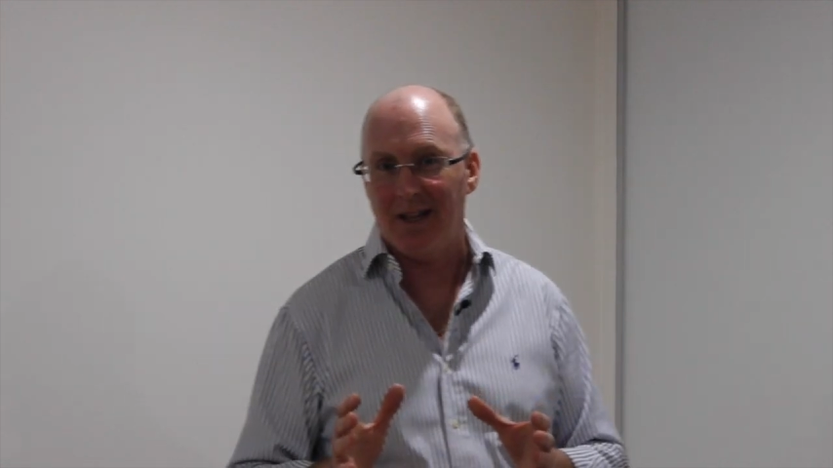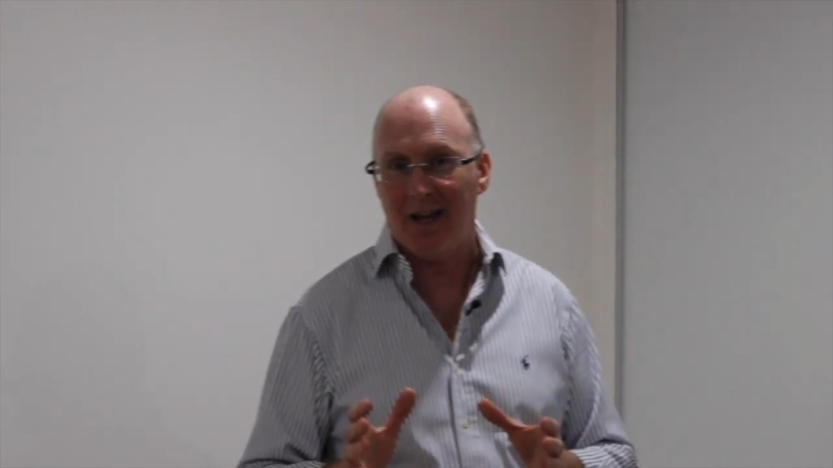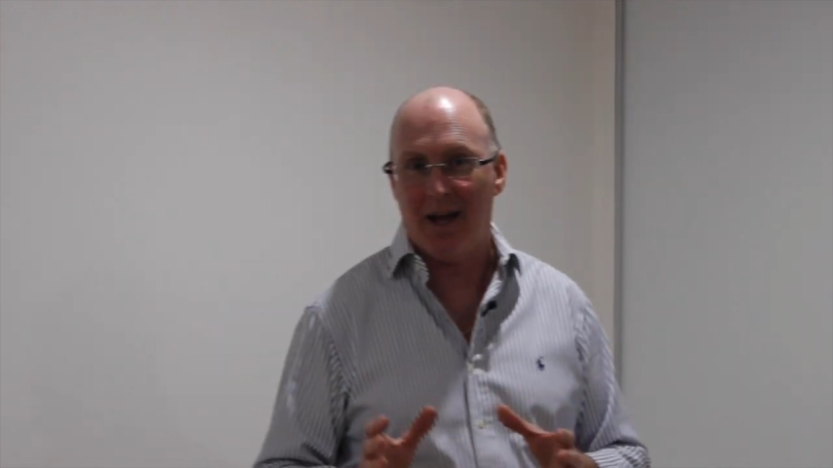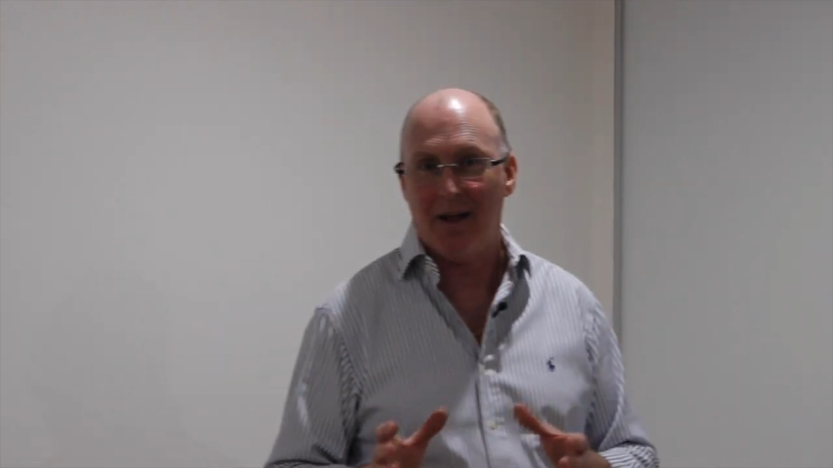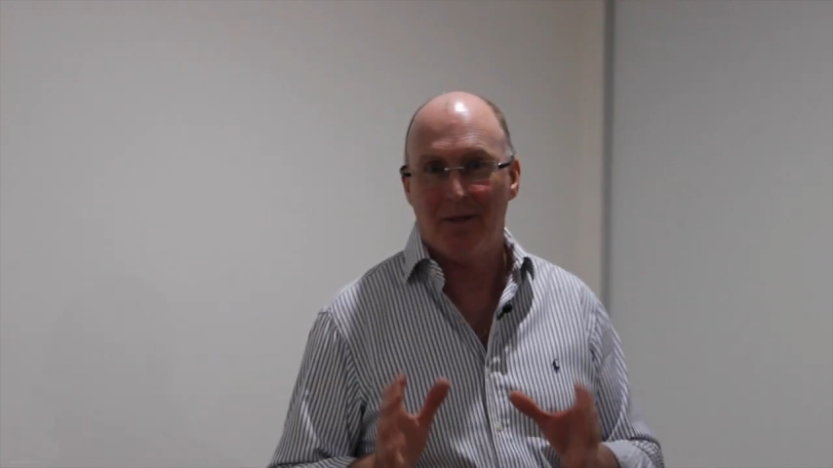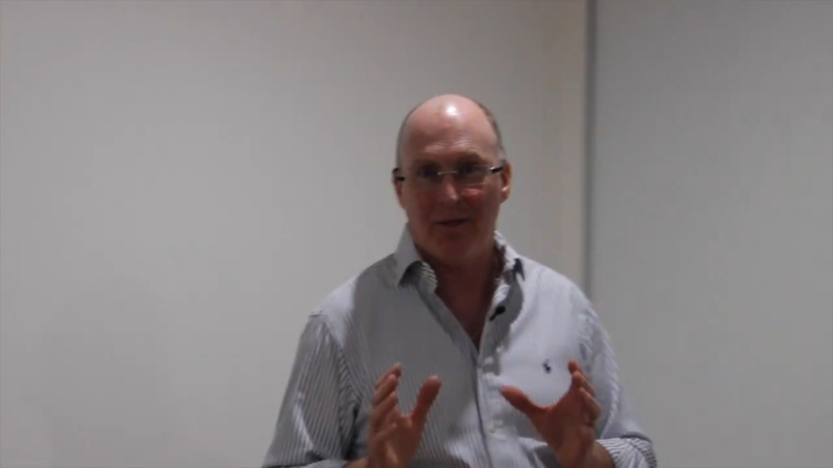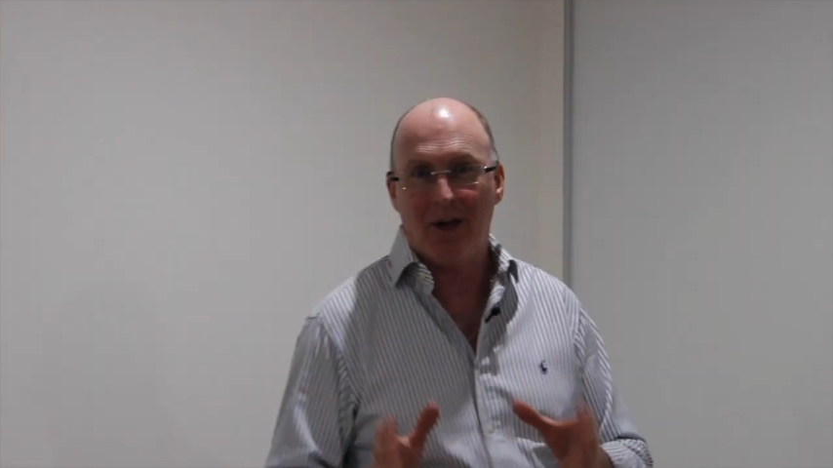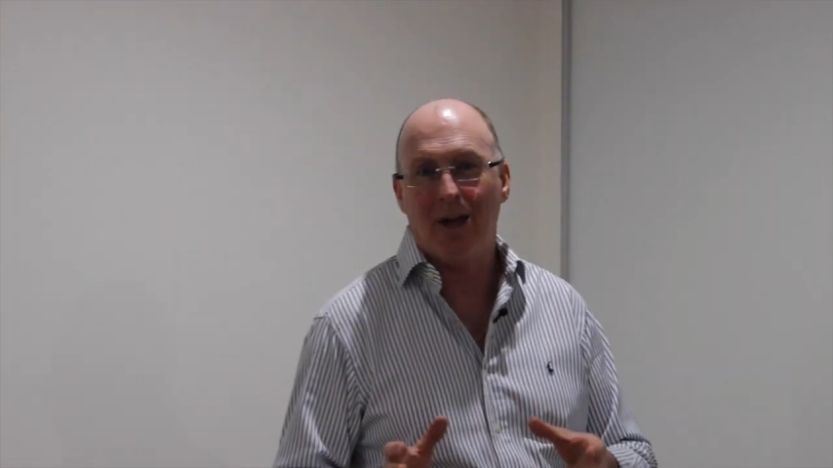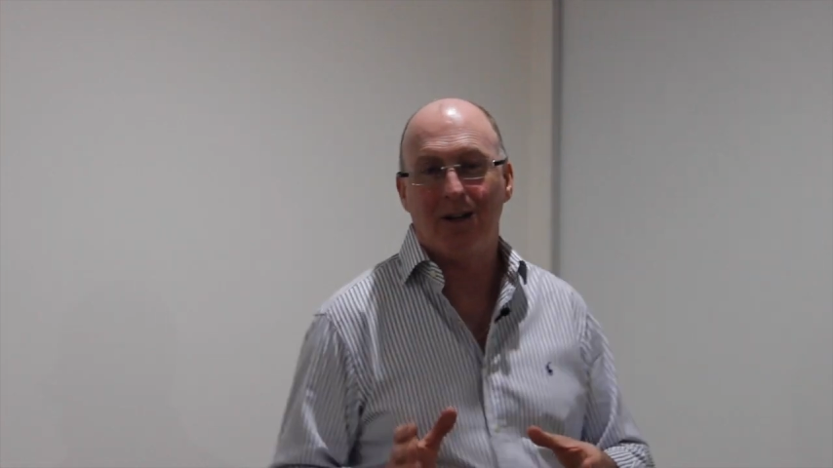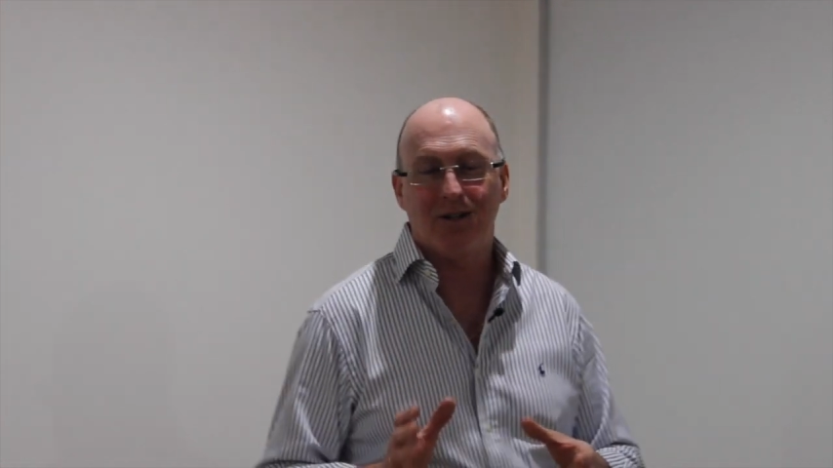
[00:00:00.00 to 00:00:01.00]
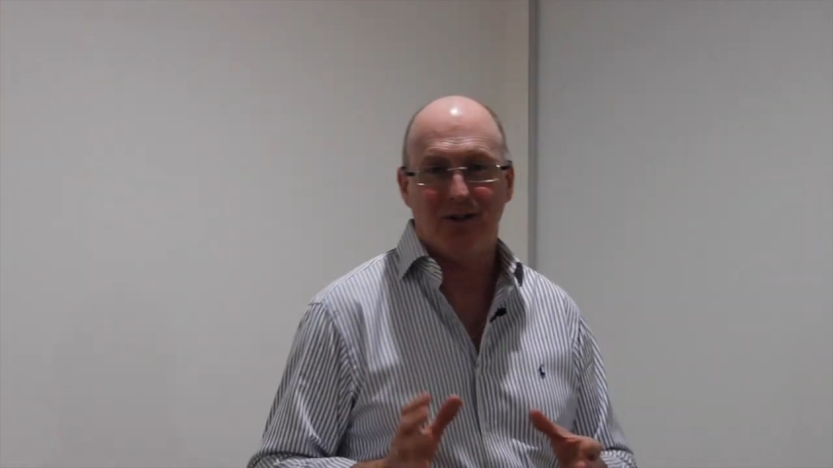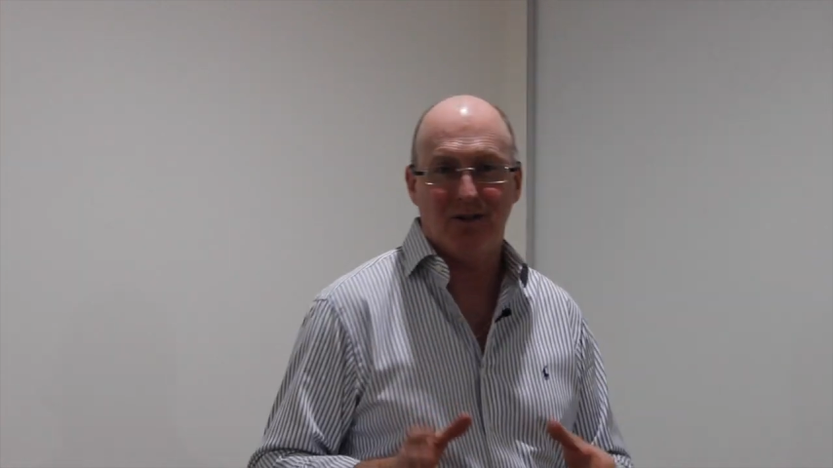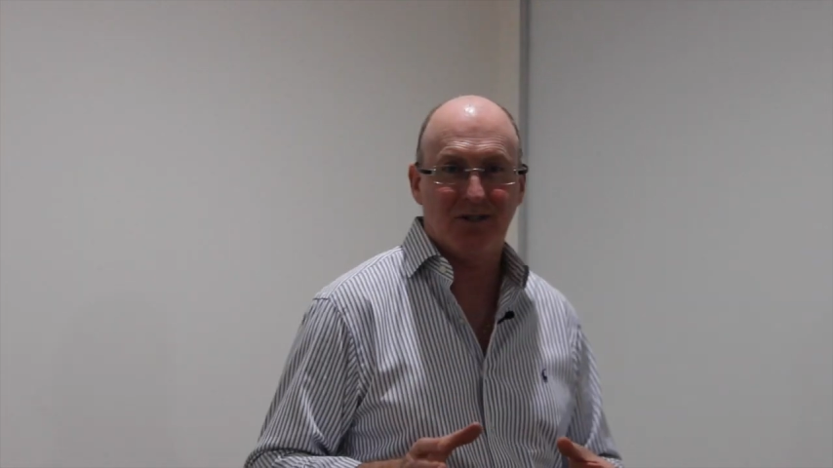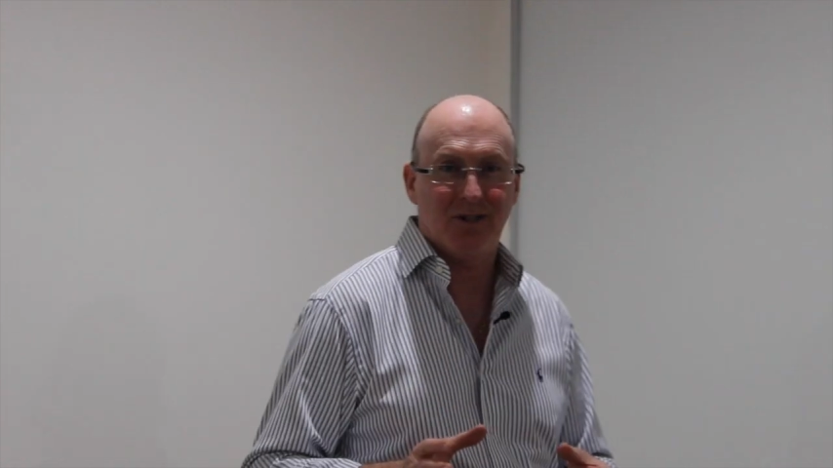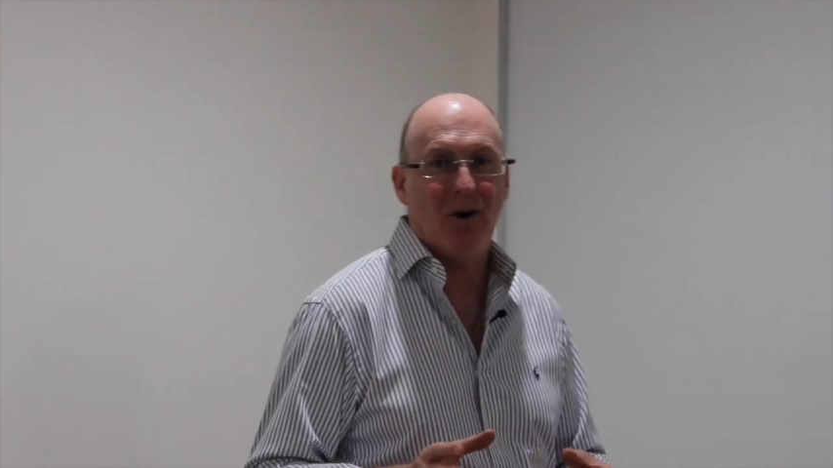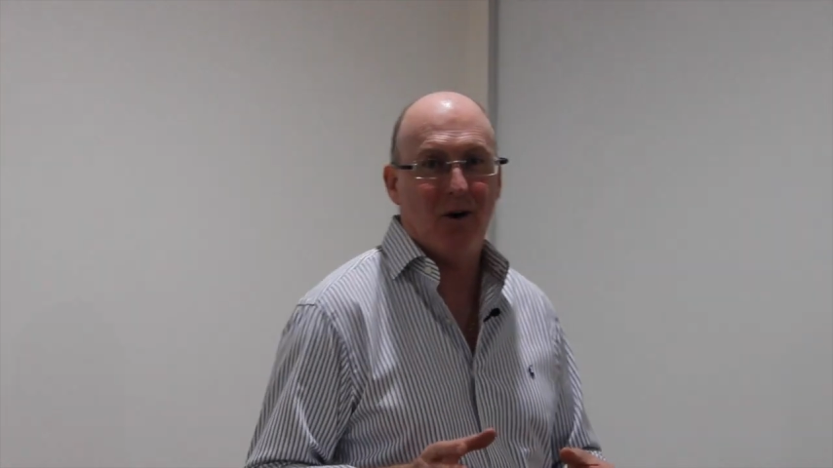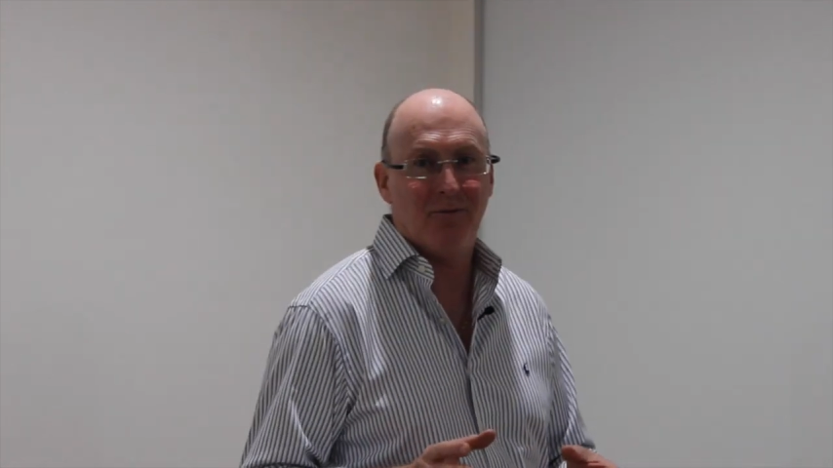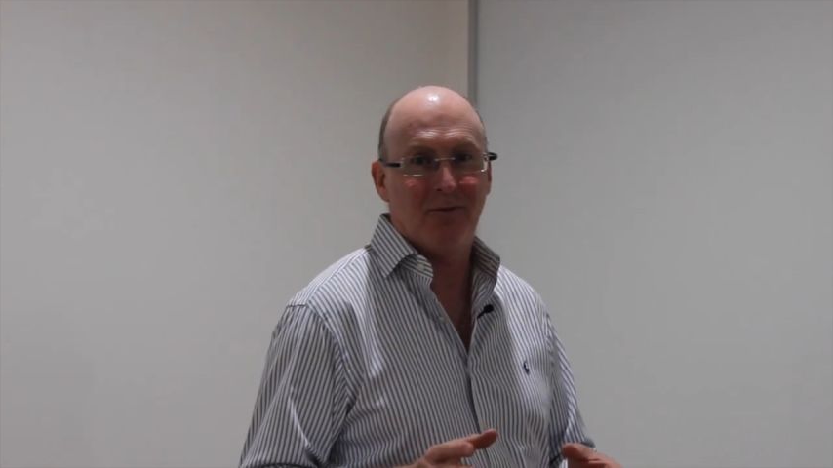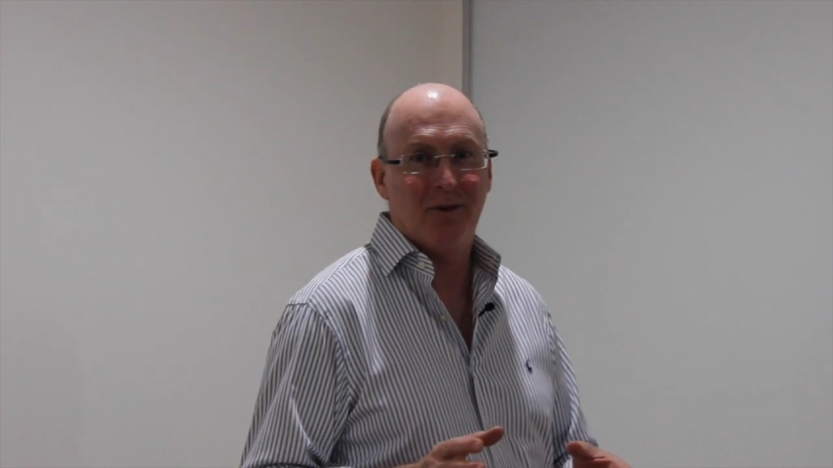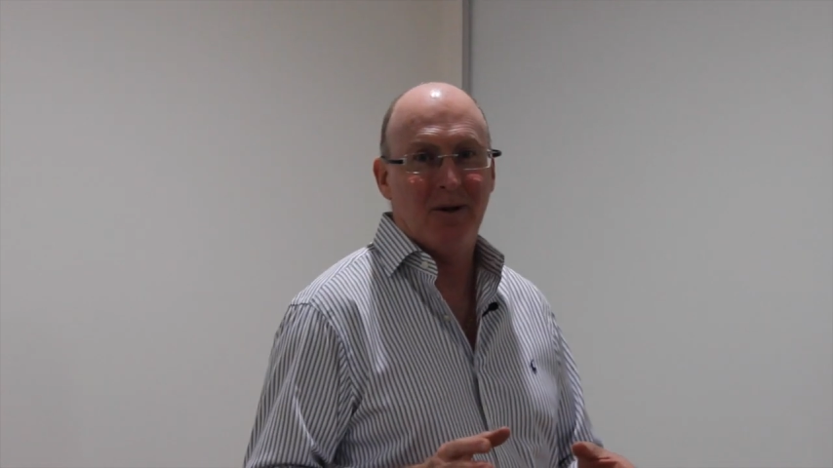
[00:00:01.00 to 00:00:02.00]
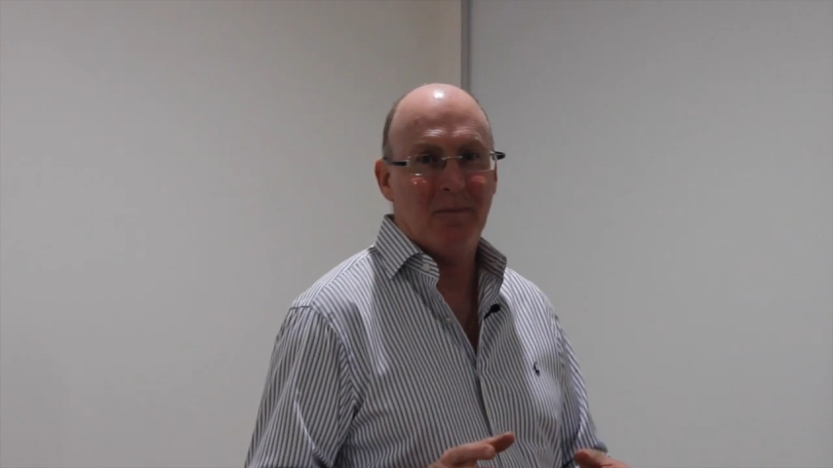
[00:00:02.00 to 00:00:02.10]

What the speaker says: there thinking to yourself,